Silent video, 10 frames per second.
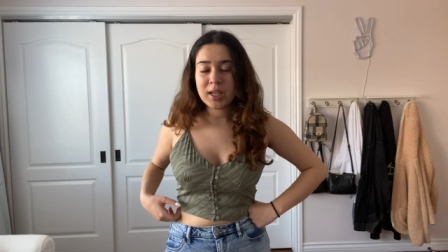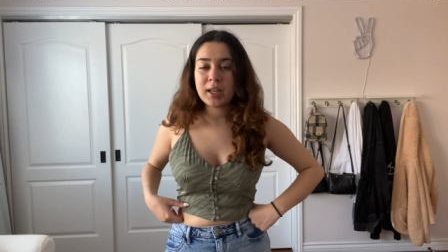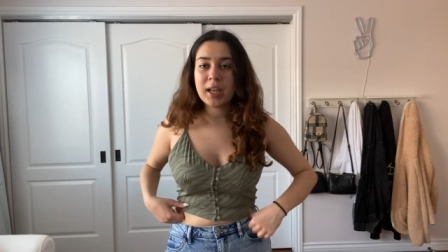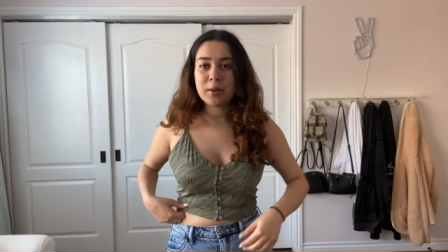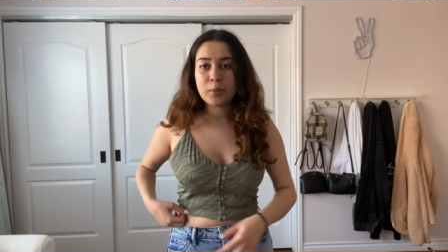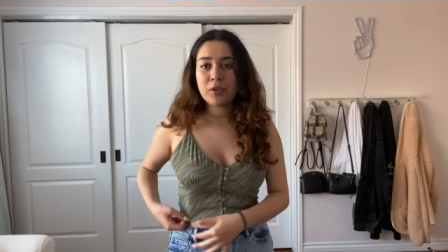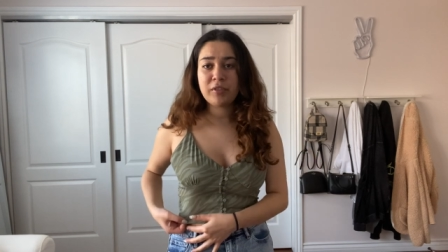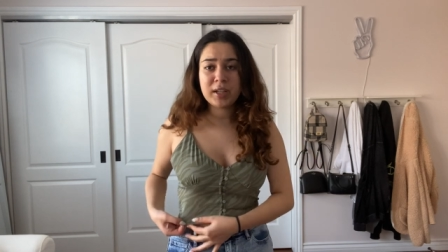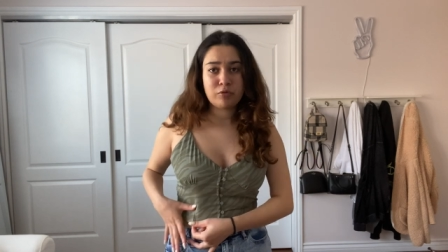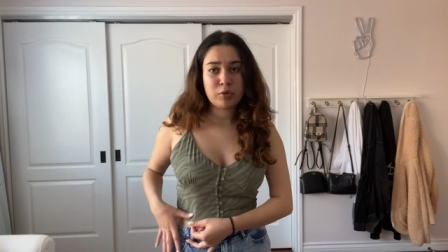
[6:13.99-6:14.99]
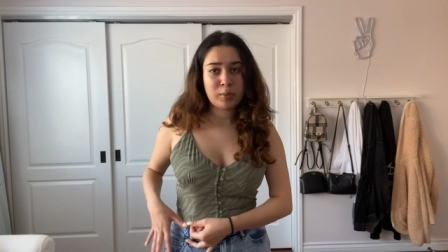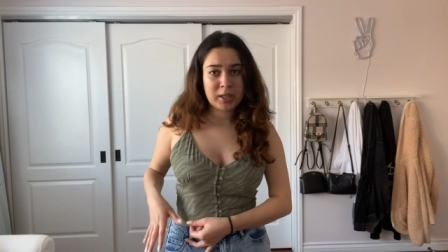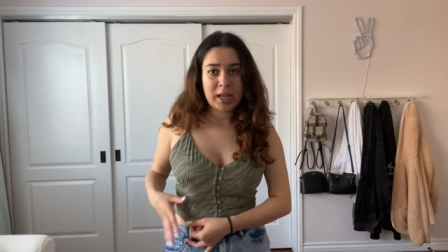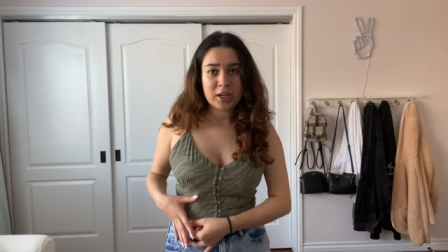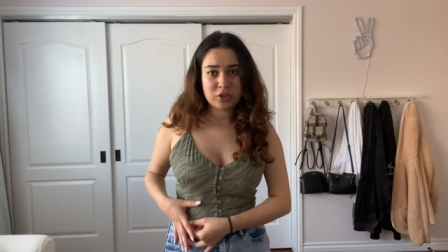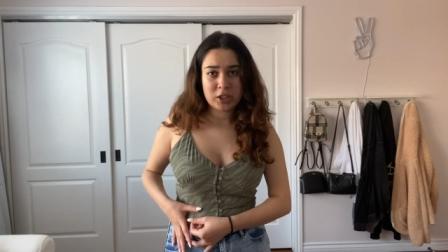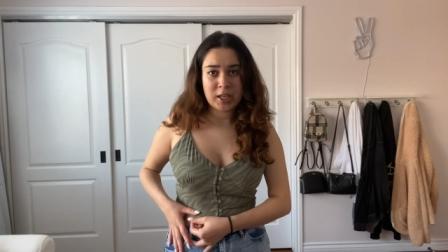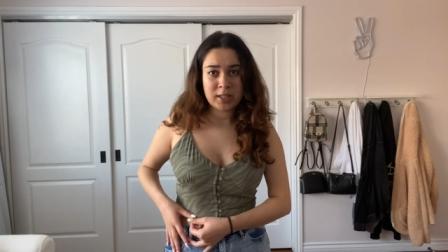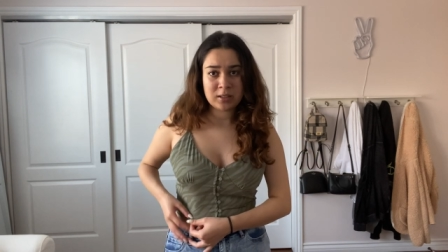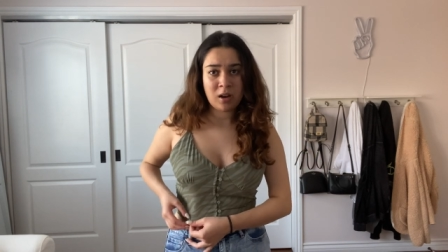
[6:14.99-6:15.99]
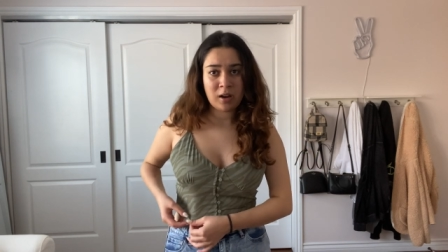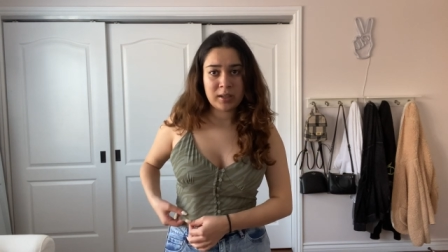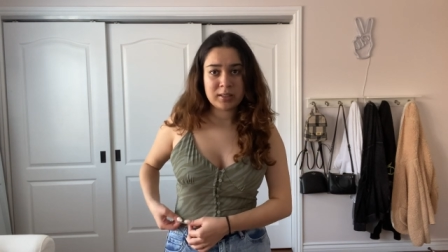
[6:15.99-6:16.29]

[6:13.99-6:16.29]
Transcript: And again, perfect for when it actually gets hot